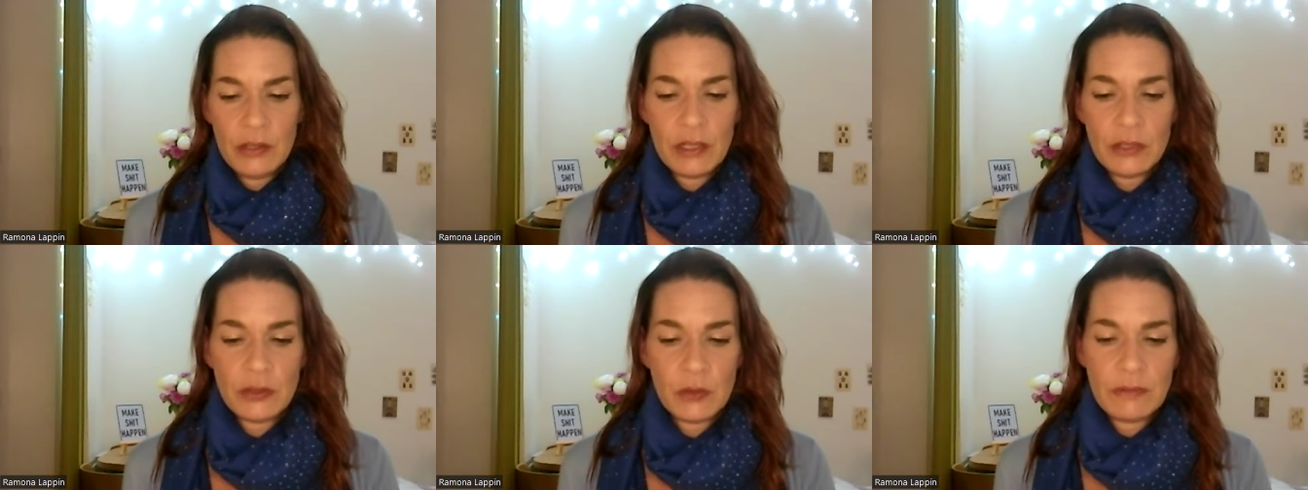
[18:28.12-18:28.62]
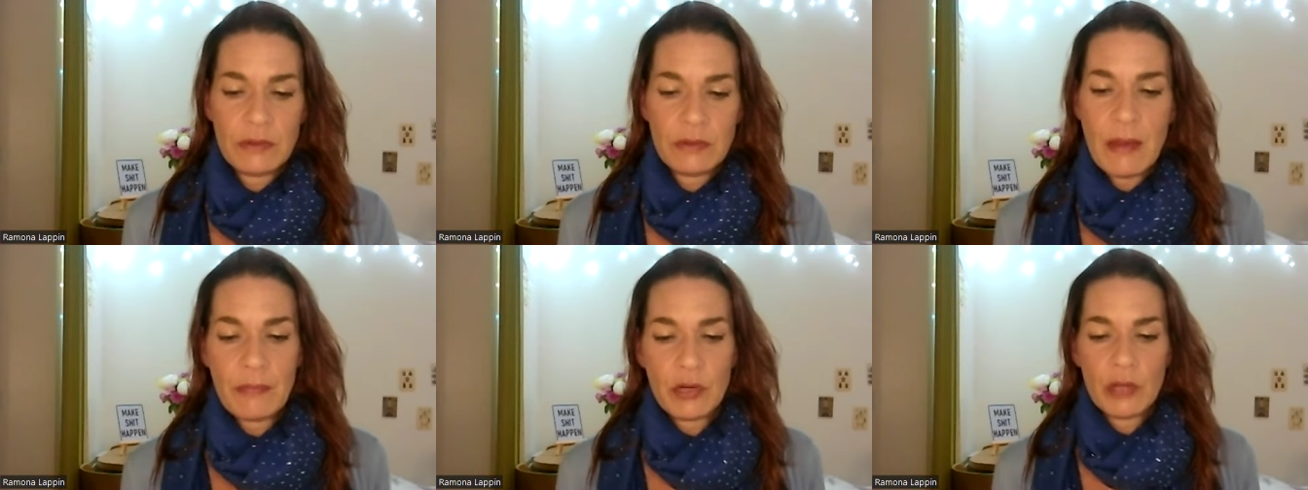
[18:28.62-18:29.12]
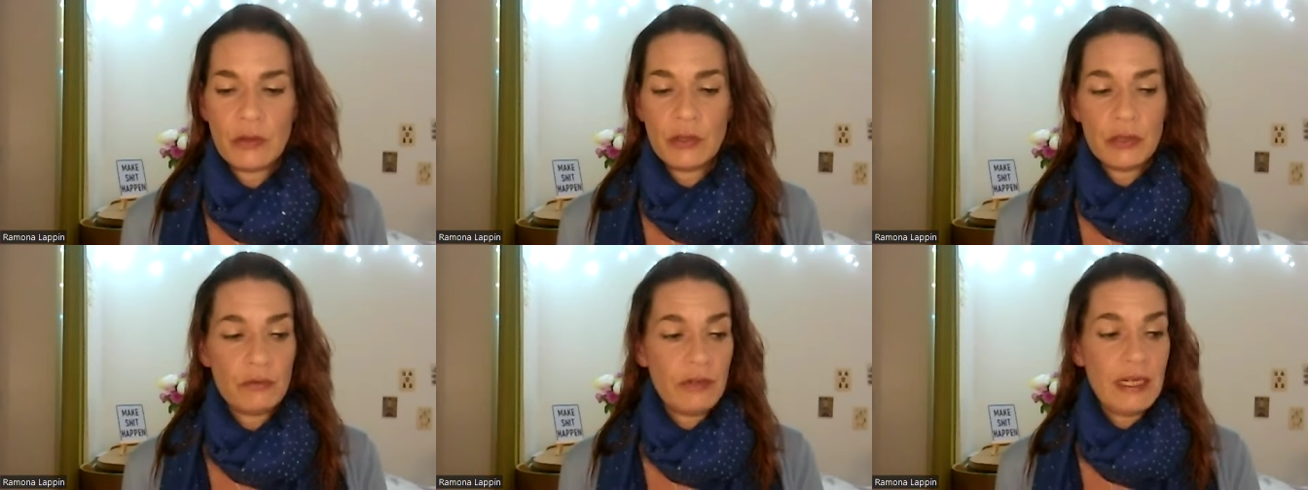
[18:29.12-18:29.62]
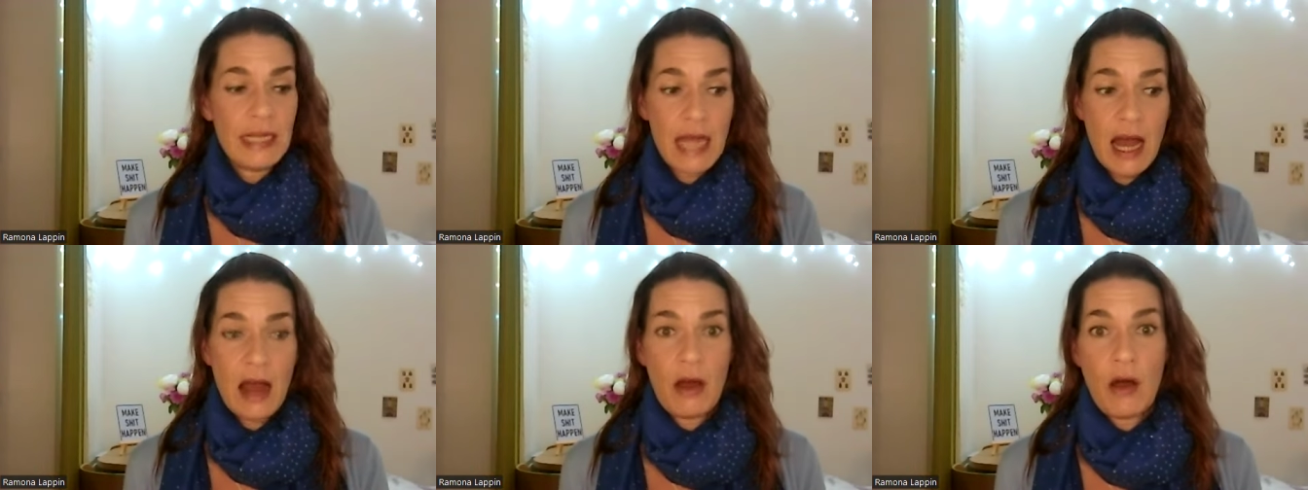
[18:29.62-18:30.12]
you are truly remembering who you really
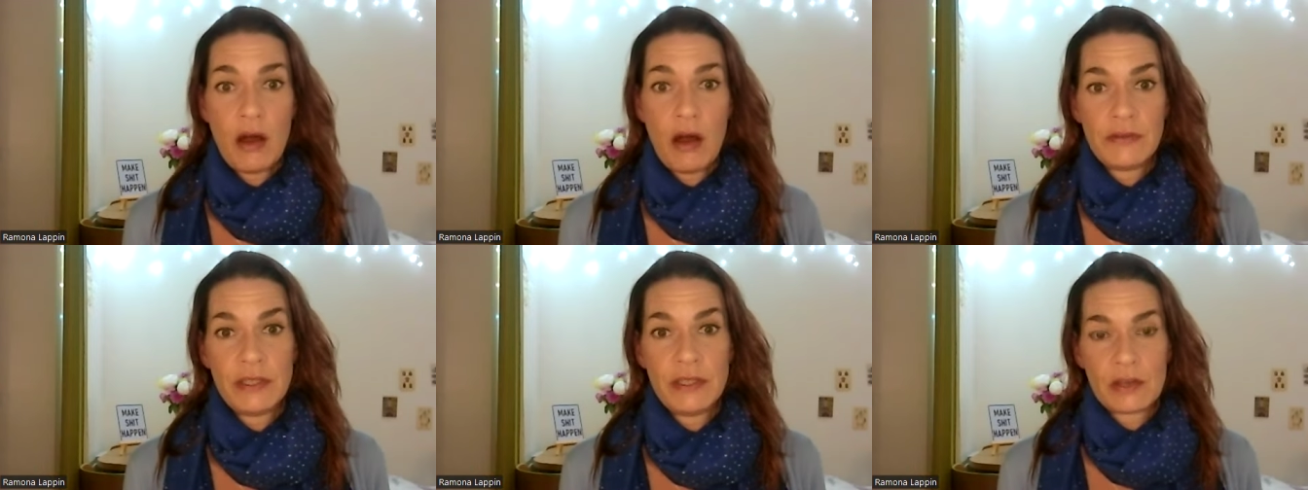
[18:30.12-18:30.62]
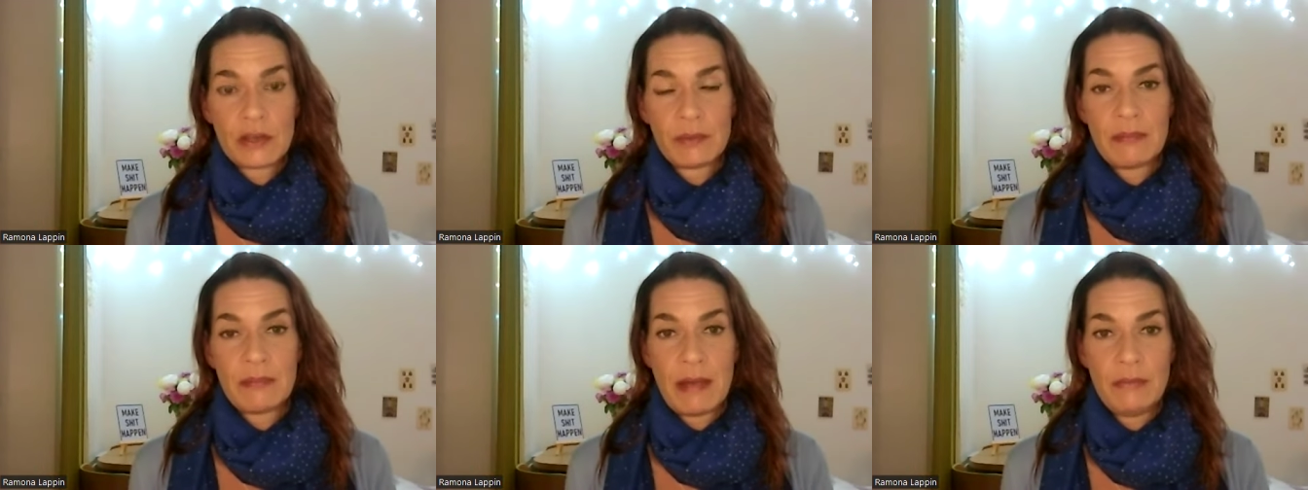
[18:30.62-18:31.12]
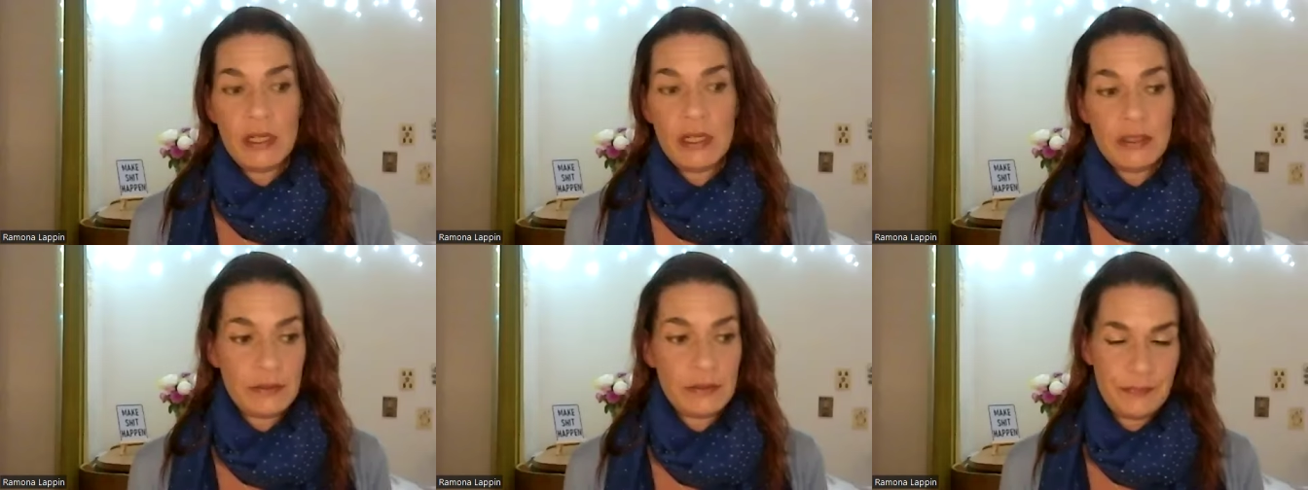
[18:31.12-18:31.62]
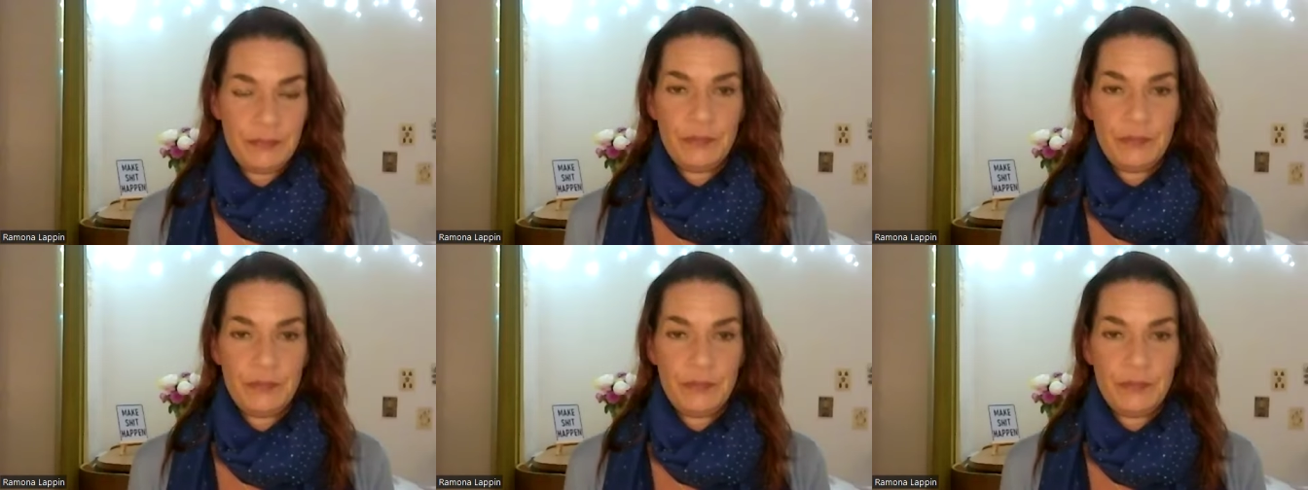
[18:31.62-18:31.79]
are, all of these cosmic memories,